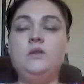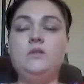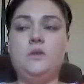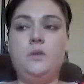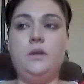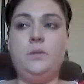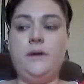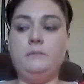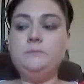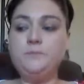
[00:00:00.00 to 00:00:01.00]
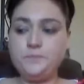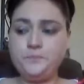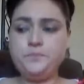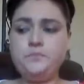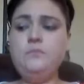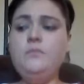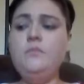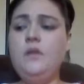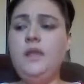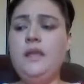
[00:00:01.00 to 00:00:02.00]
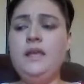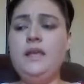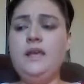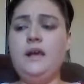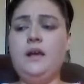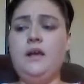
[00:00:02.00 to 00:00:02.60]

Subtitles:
So anyway, he